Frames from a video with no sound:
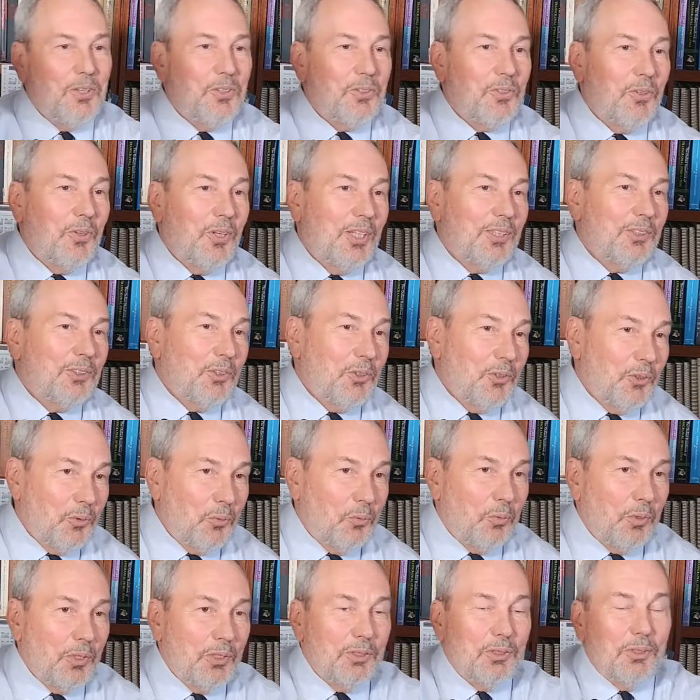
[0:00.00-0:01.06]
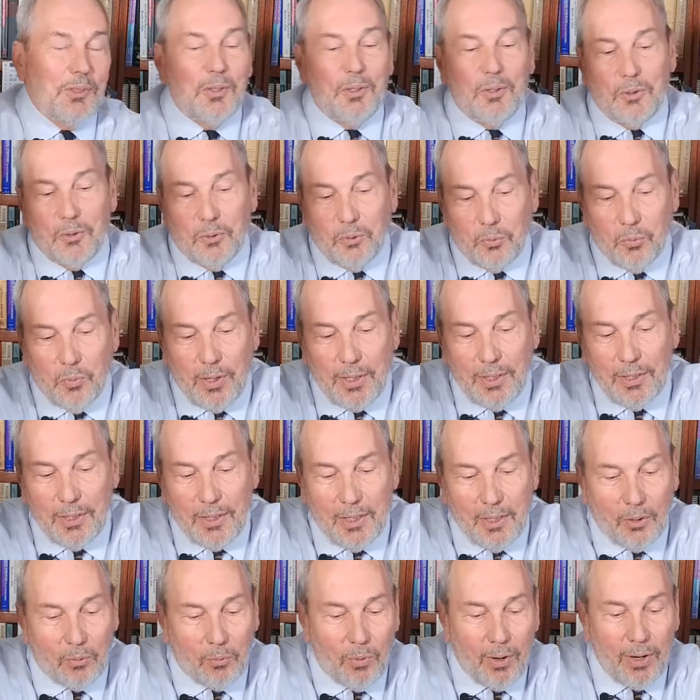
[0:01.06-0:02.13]
So that's a good way to
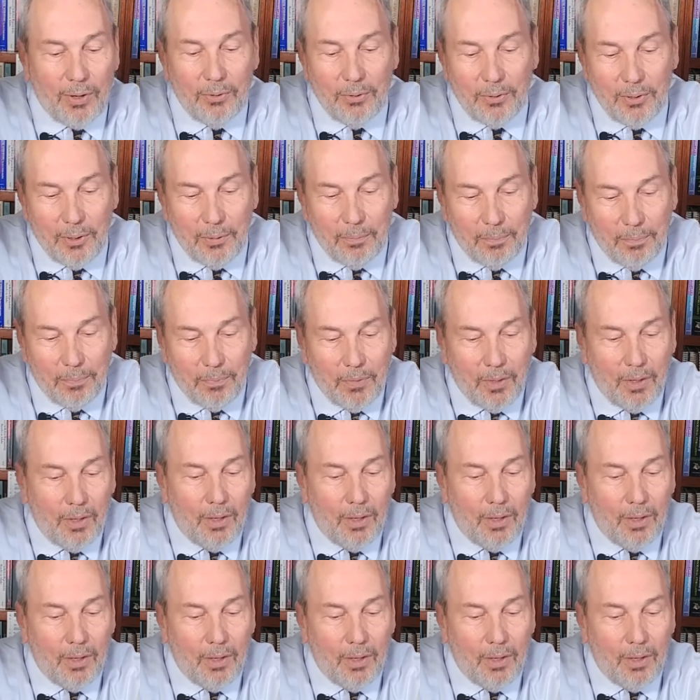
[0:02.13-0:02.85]
get around it.